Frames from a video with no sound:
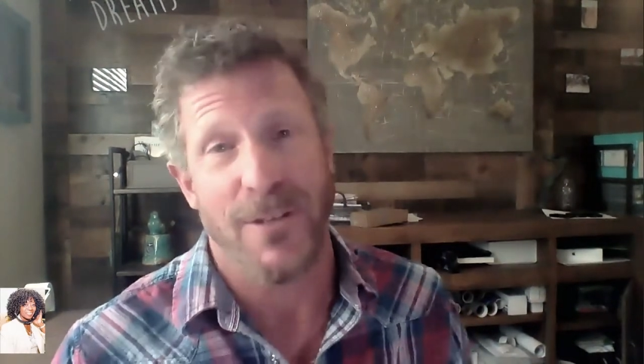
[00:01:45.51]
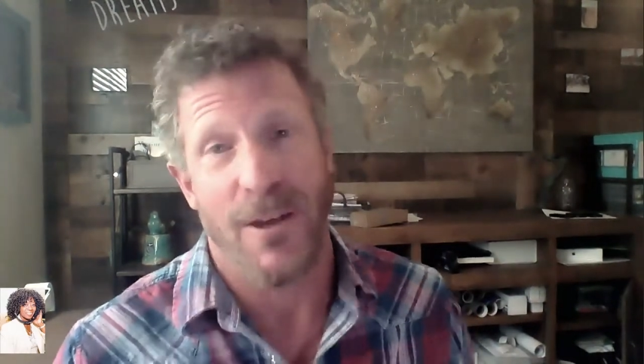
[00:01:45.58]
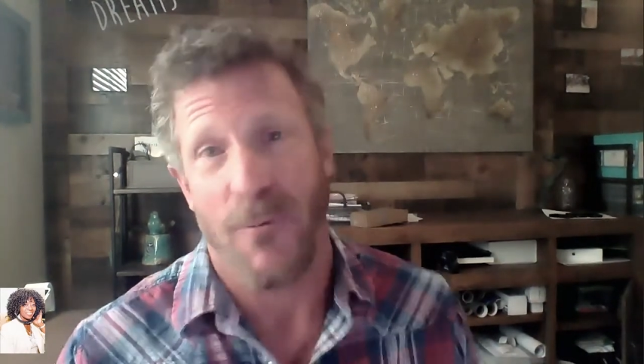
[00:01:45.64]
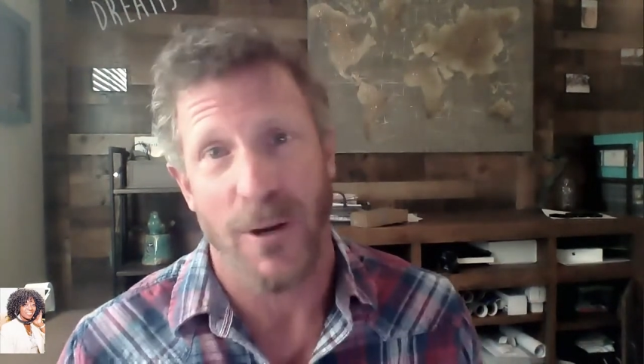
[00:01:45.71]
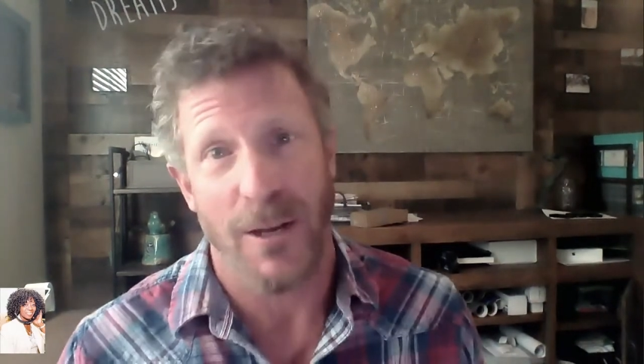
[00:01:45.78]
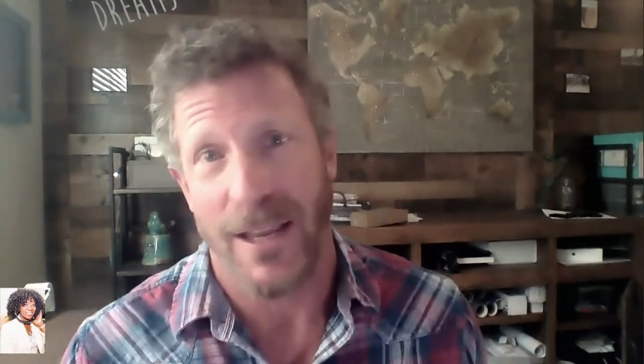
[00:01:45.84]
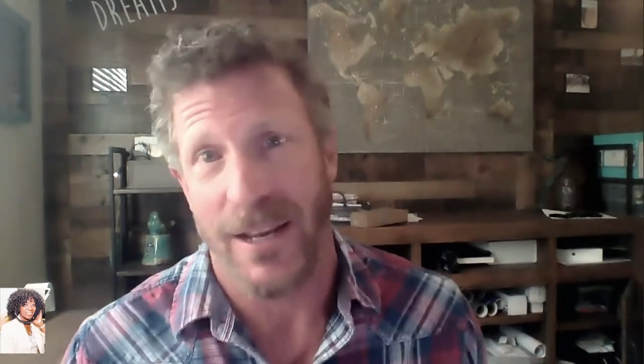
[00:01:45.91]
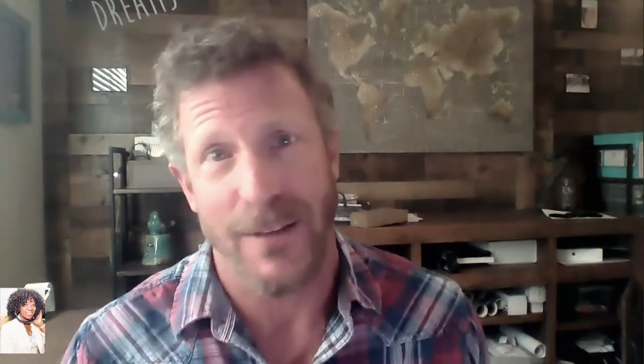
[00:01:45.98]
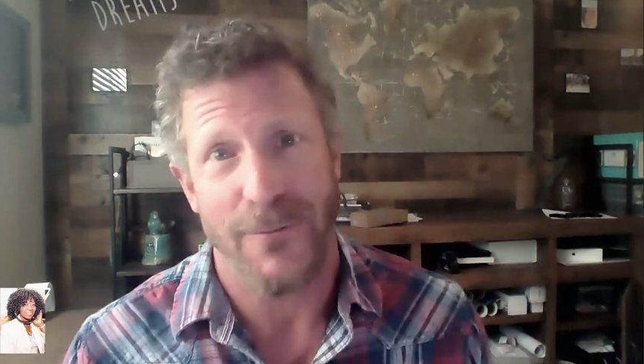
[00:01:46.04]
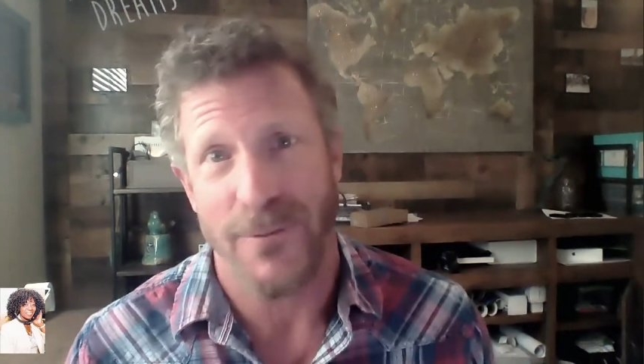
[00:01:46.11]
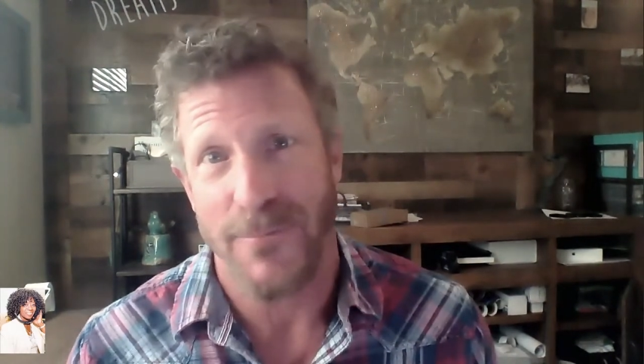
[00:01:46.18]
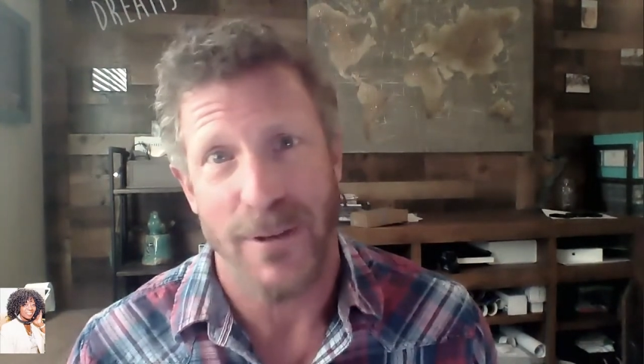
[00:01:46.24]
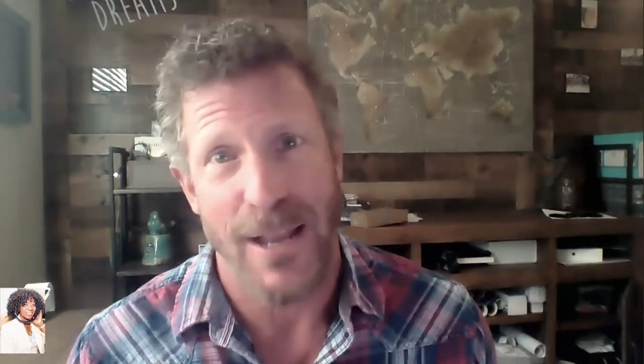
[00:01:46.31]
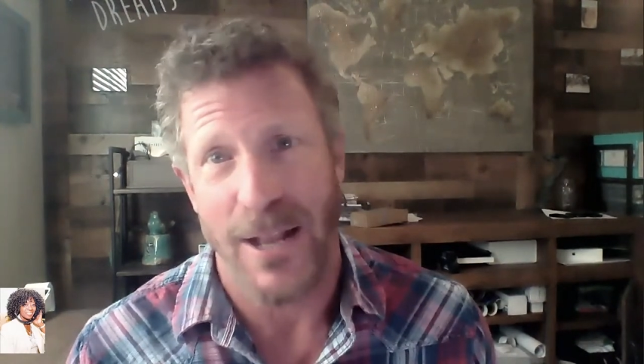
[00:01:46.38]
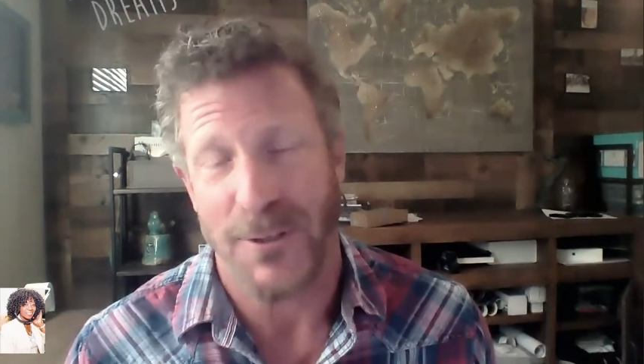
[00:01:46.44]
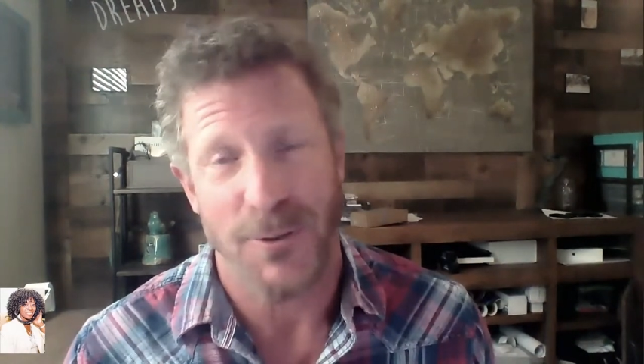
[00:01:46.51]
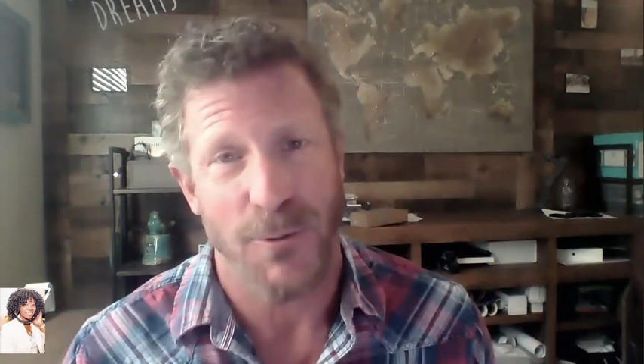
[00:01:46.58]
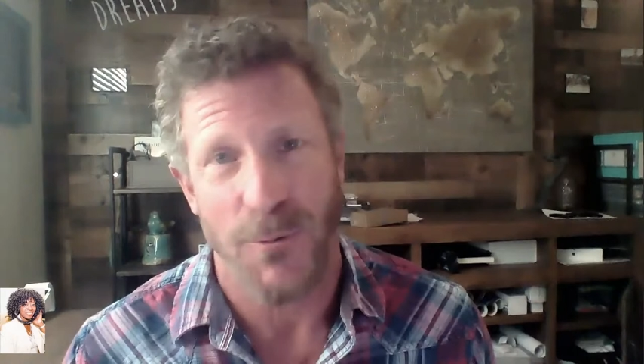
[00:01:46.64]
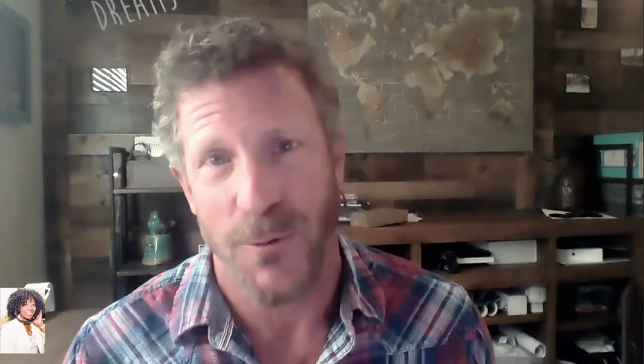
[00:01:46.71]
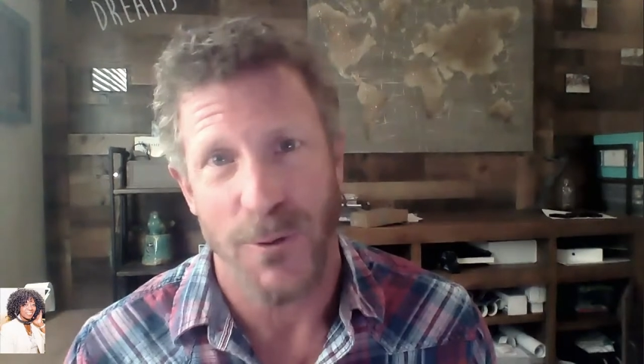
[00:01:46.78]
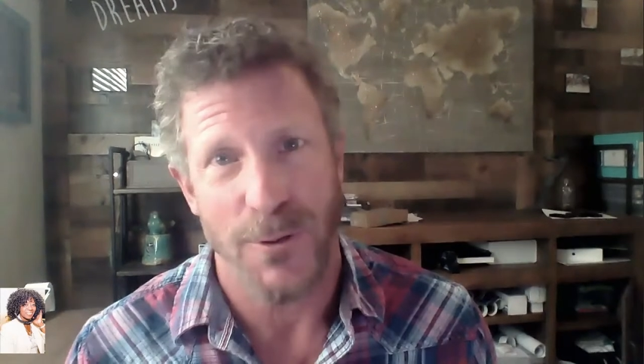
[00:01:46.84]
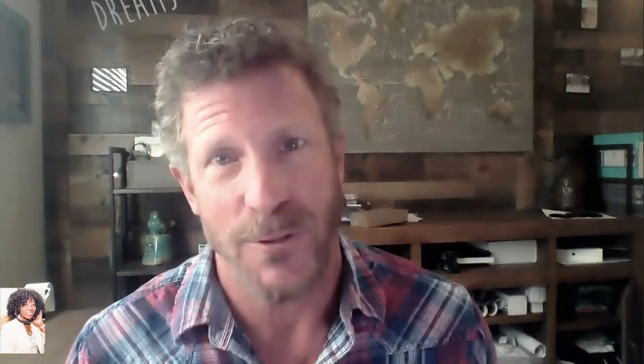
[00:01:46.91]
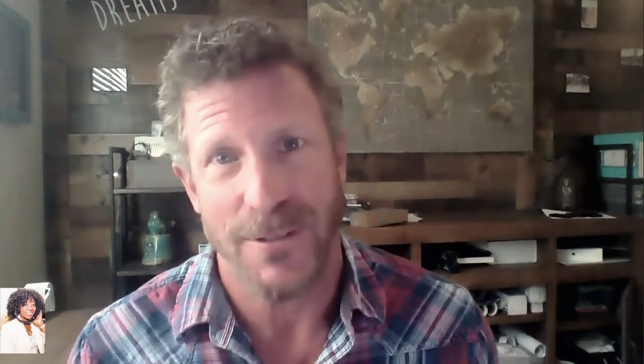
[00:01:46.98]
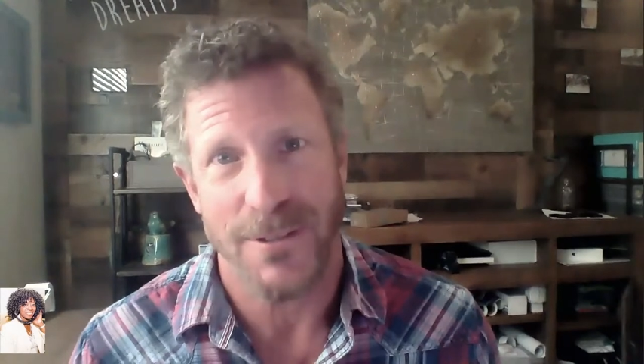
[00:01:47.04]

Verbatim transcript: that we're getting from the natural world.